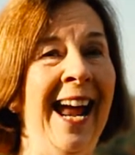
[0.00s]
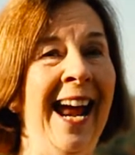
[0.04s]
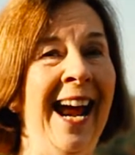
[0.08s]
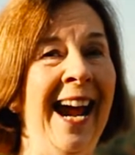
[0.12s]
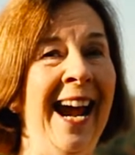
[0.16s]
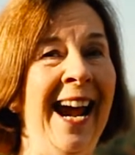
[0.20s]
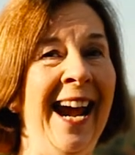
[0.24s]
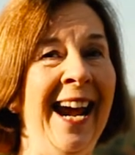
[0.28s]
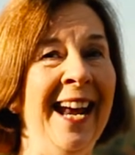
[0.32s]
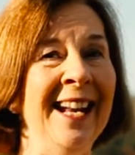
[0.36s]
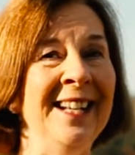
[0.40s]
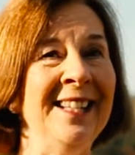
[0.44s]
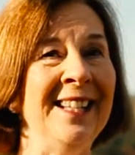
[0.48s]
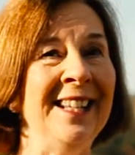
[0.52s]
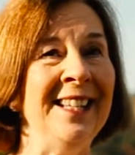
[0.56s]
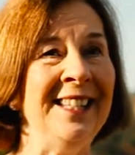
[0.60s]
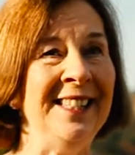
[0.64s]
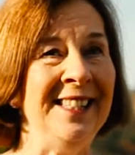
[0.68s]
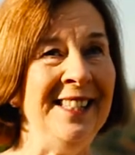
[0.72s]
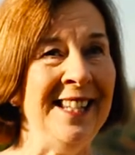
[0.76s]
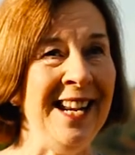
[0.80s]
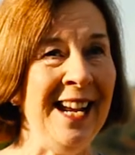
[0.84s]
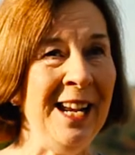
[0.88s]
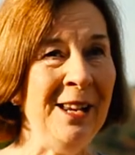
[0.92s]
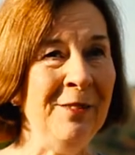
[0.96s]
And
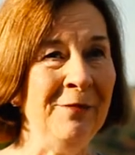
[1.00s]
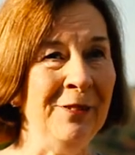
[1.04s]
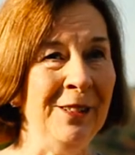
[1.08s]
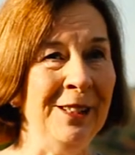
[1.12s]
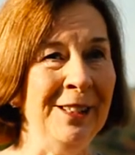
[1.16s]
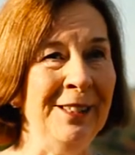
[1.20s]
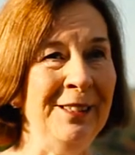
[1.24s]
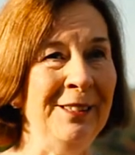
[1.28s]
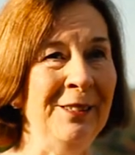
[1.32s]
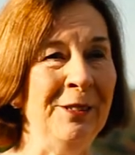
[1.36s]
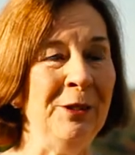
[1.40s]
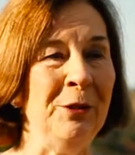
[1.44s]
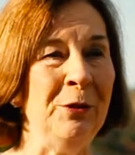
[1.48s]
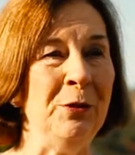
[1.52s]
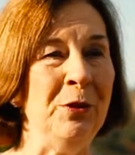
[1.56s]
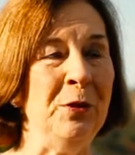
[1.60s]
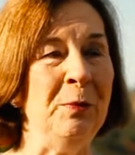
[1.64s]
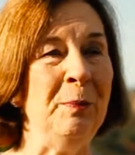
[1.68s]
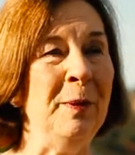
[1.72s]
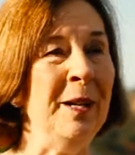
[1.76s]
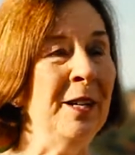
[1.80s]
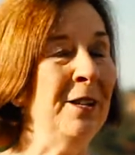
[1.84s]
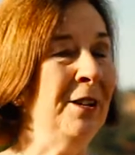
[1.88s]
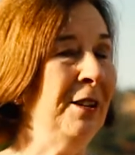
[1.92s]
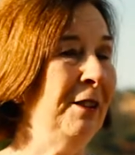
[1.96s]
David, who's
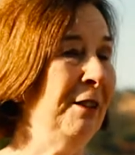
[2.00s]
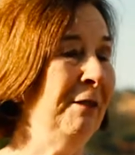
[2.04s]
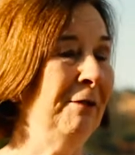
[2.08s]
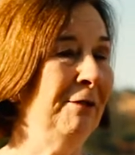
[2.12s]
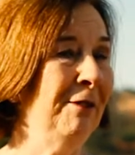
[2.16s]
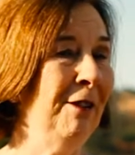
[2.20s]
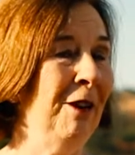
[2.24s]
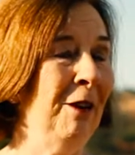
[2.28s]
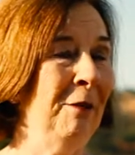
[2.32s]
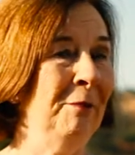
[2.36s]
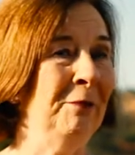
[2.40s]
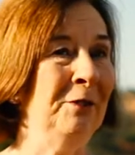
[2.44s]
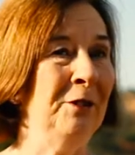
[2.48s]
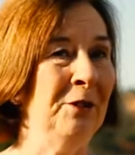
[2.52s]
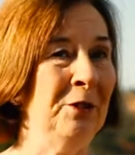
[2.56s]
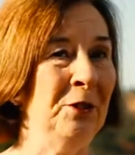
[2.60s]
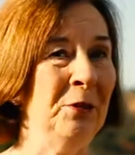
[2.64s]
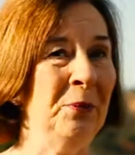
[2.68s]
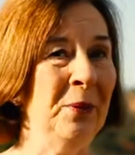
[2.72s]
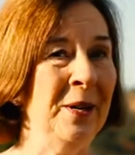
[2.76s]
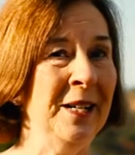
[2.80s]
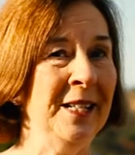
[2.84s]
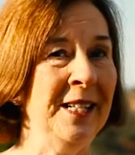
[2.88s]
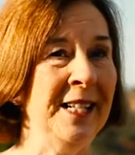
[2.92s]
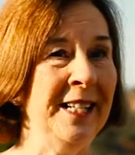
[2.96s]
been on the farm for
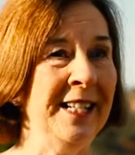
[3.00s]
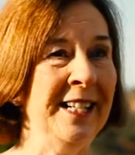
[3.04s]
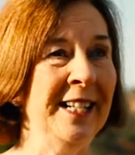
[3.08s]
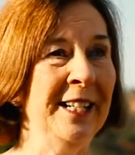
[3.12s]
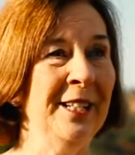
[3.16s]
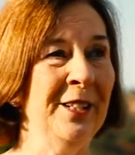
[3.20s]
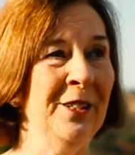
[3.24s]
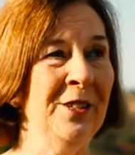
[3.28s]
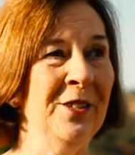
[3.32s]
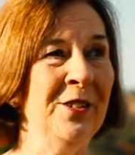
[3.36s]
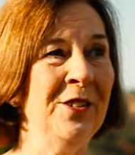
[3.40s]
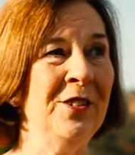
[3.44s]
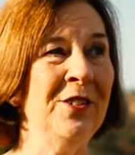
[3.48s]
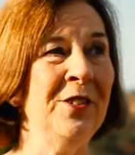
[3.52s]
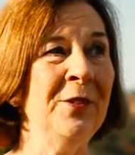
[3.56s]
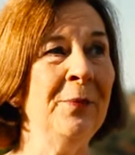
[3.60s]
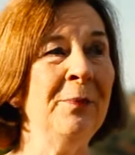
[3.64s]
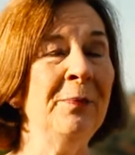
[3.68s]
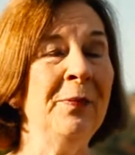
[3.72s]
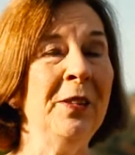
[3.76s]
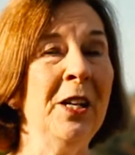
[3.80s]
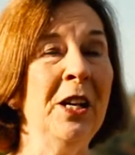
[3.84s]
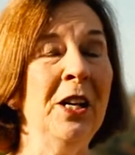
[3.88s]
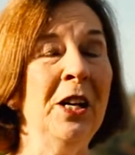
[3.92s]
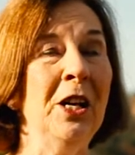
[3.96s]
20 years,
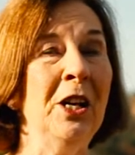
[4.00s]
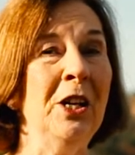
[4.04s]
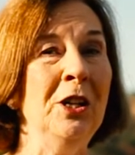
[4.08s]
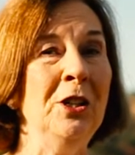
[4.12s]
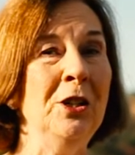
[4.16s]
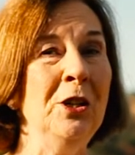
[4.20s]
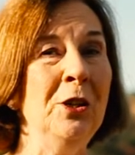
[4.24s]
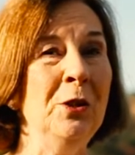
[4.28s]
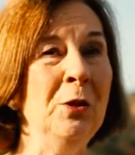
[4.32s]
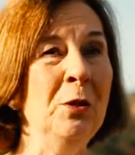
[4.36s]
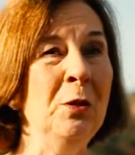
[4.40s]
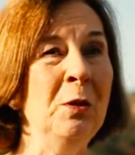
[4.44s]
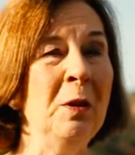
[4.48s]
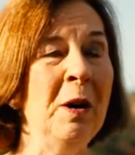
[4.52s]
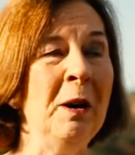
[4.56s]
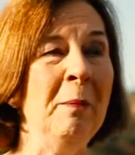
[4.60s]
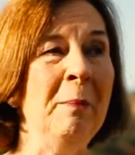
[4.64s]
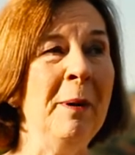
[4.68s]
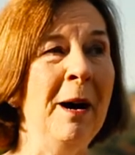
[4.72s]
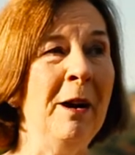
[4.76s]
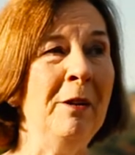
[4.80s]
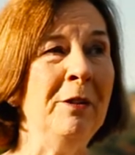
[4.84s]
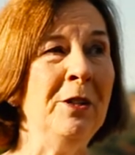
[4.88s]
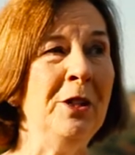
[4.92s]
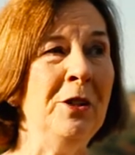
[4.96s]
knew
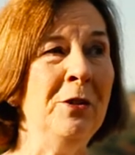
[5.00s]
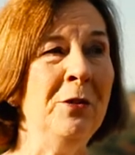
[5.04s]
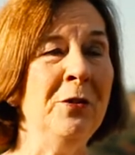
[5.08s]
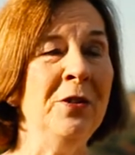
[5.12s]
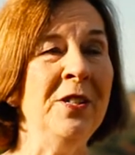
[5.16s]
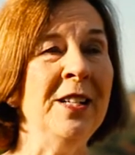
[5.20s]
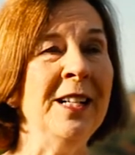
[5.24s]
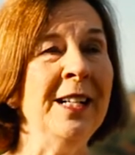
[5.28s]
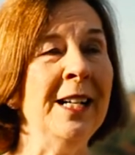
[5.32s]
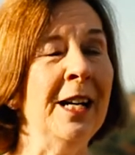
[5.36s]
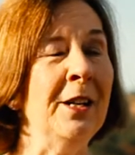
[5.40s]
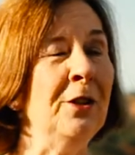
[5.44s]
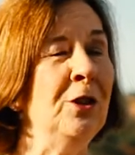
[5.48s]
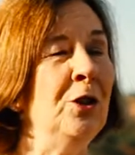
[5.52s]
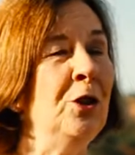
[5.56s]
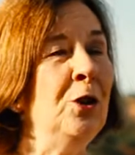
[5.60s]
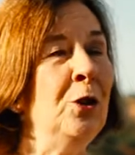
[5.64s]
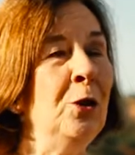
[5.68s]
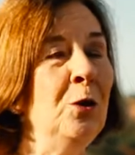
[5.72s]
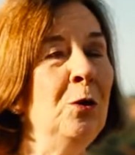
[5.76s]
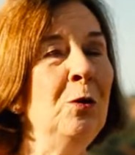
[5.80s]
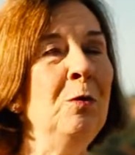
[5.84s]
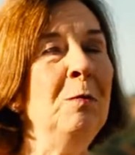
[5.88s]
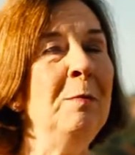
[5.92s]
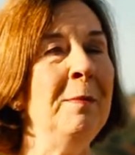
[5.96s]
about using a
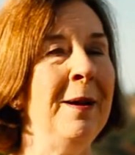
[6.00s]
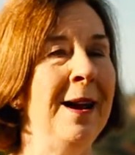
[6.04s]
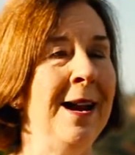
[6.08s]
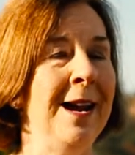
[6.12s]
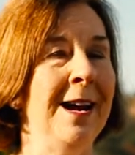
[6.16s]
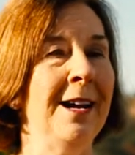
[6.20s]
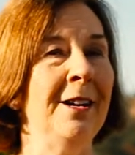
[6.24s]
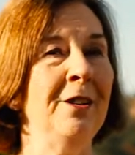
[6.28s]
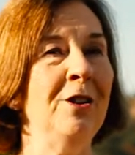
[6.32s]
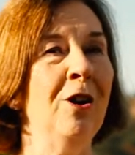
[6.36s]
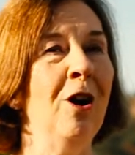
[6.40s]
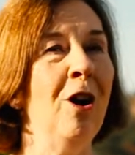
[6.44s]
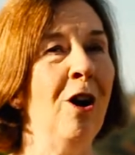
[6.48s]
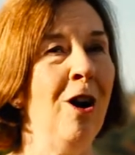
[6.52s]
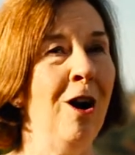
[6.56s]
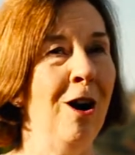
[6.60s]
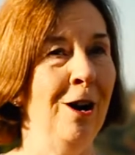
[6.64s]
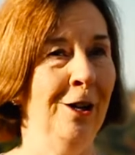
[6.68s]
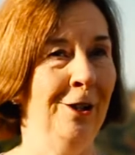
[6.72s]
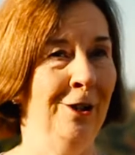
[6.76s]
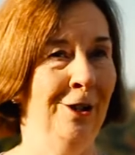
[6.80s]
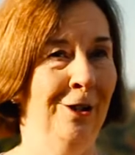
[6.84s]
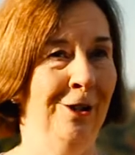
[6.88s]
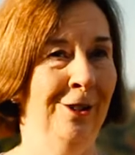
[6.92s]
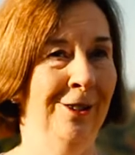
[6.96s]
two-man
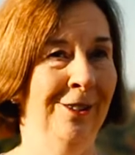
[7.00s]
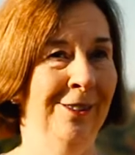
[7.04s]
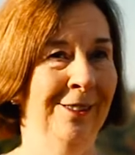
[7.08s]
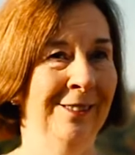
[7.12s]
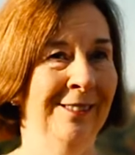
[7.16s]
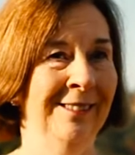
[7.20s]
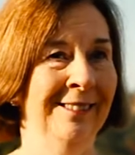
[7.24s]
auger.